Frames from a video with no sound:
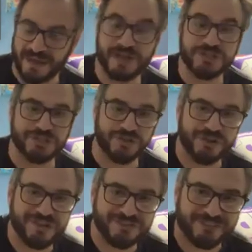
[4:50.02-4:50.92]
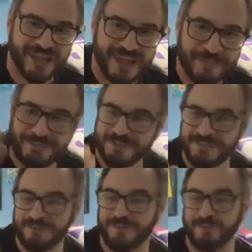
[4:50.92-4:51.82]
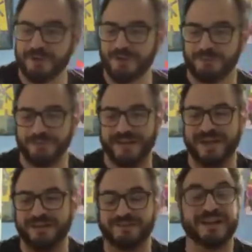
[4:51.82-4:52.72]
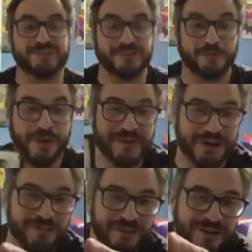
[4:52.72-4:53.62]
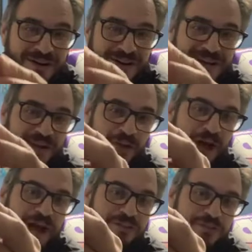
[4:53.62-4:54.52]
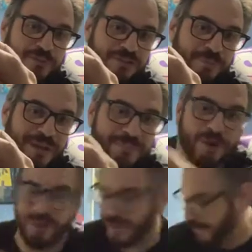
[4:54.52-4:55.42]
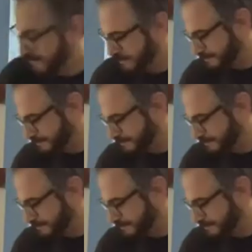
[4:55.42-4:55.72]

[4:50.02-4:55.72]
Journey Escape, if anyone knows what that is. It has a great cover. I assume it's a pinball game.